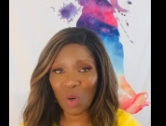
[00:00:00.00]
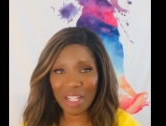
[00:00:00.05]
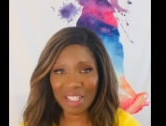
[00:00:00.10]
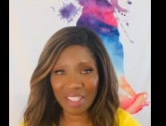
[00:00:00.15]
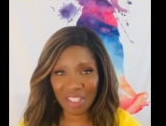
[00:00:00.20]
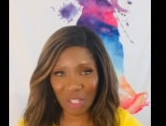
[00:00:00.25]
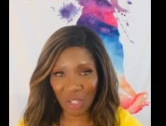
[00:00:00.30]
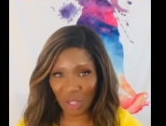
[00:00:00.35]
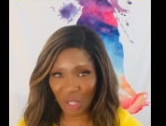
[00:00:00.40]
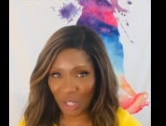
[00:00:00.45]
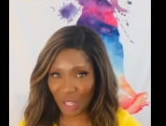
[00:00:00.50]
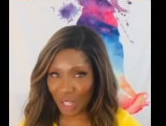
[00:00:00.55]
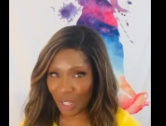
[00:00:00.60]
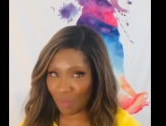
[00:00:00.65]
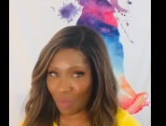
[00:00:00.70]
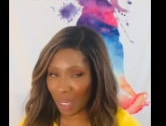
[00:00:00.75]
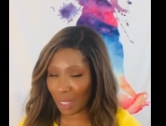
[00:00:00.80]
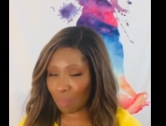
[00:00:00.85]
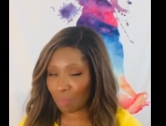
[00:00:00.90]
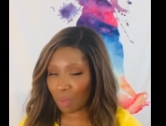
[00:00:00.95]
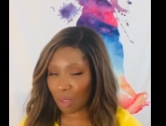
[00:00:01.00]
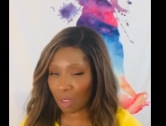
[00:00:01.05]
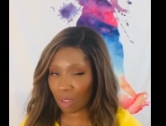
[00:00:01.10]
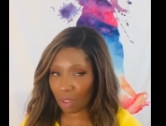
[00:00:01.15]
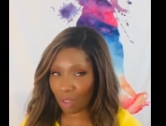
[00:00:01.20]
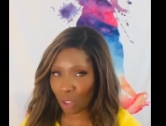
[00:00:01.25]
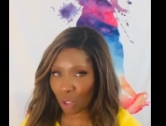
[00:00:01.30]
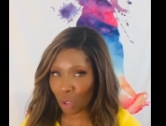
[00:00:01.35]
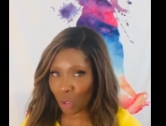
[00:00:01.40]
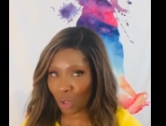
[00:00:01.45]
What's good, my
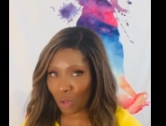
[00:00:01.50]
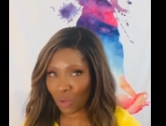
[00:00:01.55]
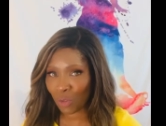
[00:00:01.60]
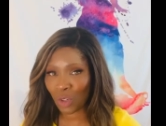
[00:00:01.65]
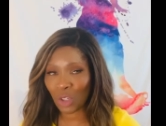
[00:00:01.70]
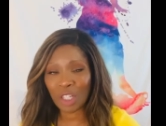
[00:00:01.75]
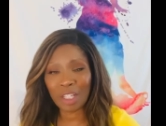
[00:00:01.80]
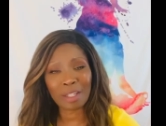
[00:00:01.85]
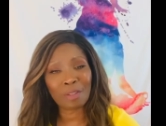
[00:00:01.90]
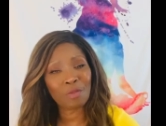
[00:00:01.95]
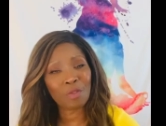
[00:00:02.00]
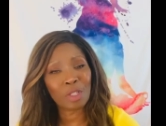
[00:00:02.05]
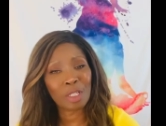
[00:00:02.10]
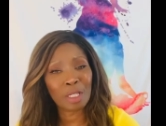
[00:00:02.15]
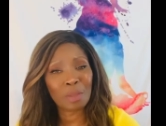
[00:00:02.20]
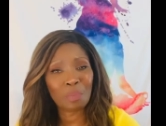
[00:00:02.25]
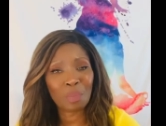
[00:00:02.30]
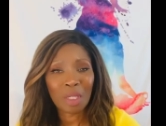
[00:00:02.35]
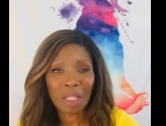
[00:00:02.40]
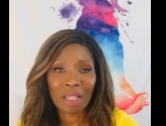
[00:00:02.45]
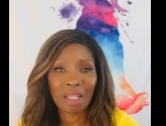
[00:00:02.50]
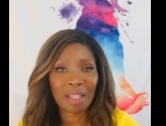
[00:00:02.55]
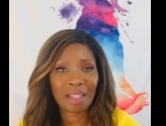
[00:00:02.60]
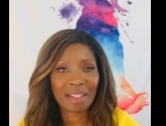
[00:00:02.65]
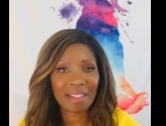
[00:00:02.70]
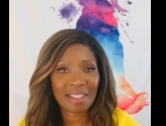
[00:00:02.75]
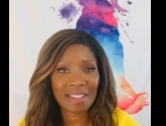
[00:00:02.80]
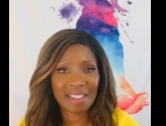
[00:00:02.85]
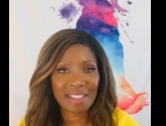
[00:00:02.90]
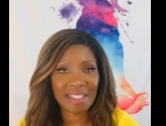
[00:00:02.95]
beautiful infinite
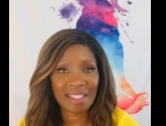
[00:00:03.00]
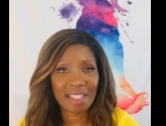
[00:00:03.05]
beings?